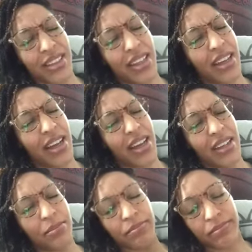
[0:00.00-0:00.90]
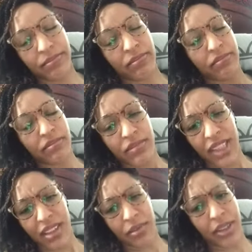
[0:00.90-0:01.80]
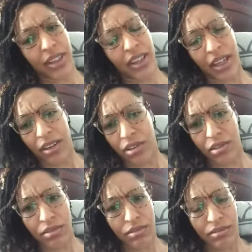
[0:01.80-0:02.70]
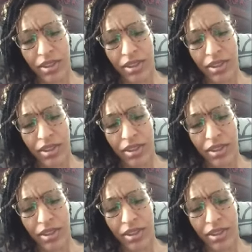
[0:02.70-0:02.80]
of the day, I don't really care who